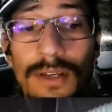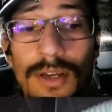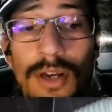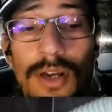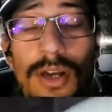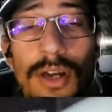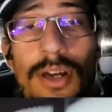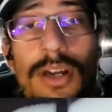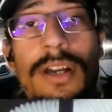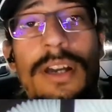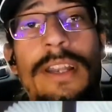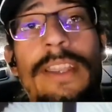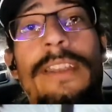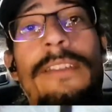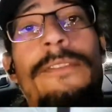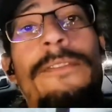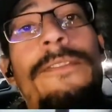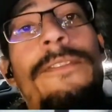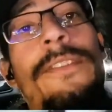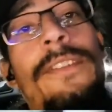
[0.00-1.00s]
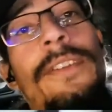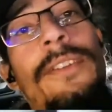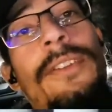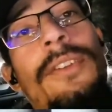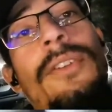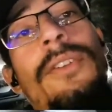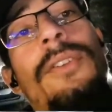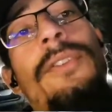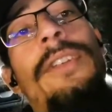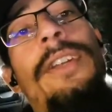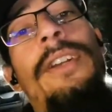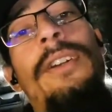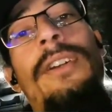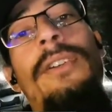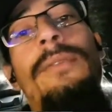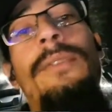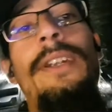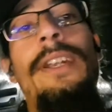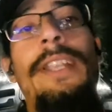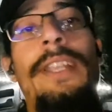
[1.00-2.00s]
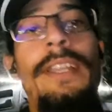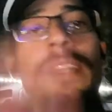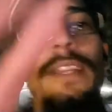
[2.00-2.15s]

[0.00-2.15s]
Oh, I can feel the cold air already.